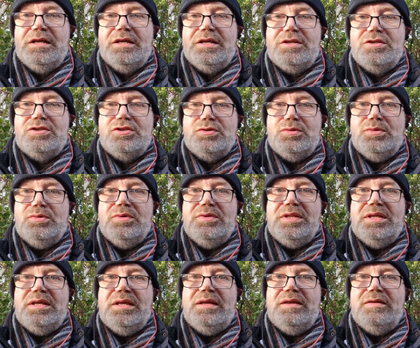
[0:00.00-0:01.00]
So
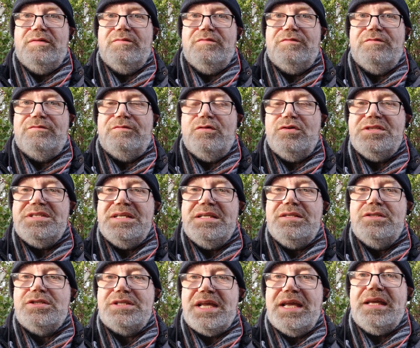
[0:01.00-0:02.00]
the voting
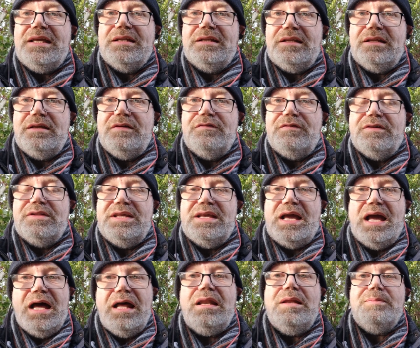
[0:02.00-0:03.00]
secondly for the
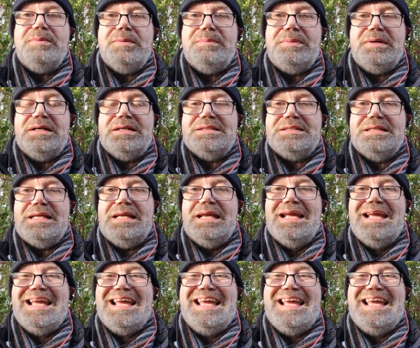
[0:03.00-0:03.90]
Alba party